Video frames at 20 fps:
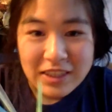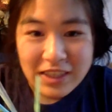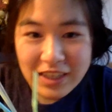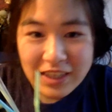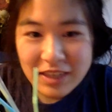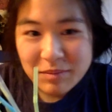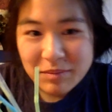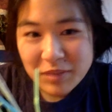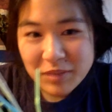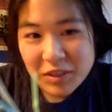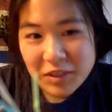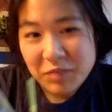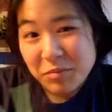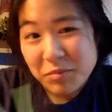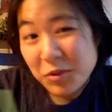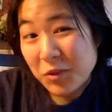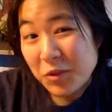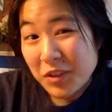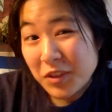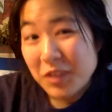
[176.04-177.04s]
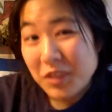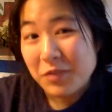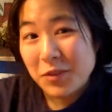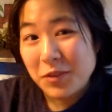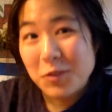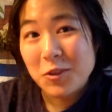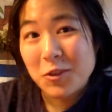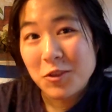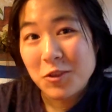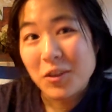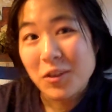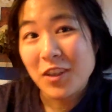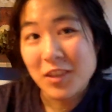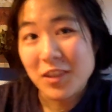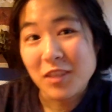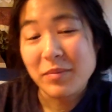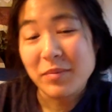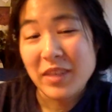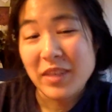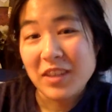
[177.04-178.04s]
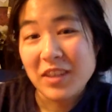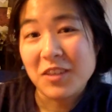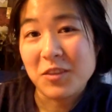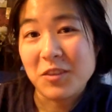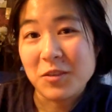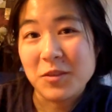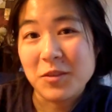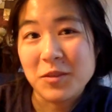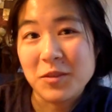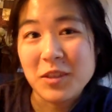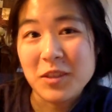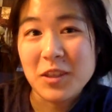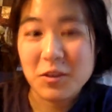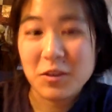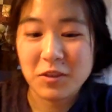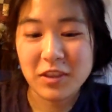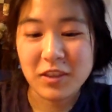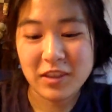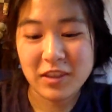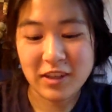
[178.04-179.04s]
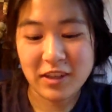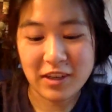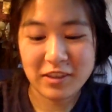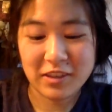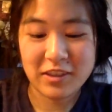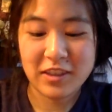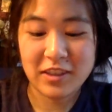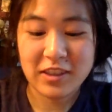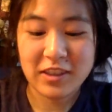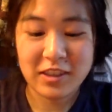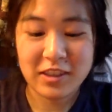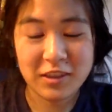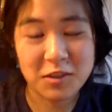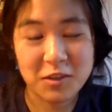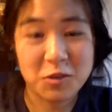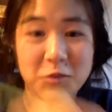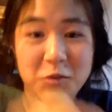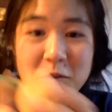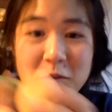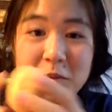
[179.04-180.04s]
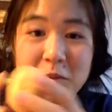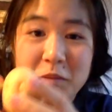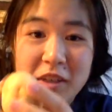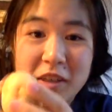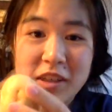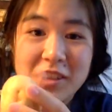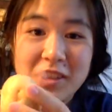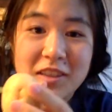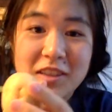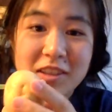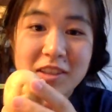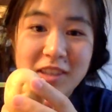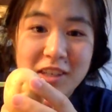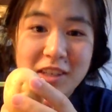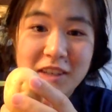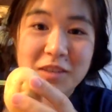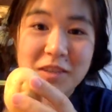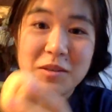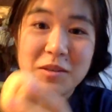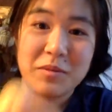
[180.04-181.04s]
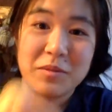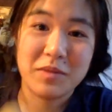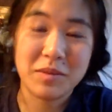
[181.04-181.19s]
I might have broken a few straws on my own in order to actually get it to go from one end to the other of the